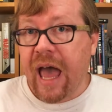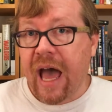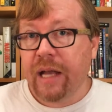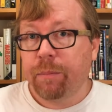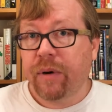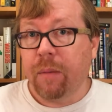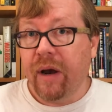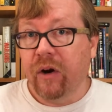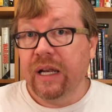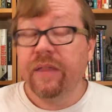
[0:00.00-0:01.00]
at
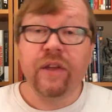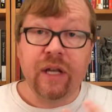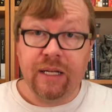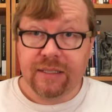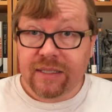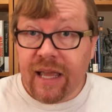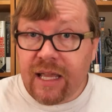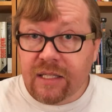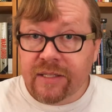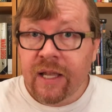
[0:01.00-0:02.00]
primarily the United
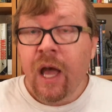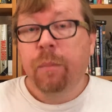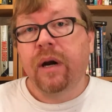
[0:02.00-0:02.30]
States,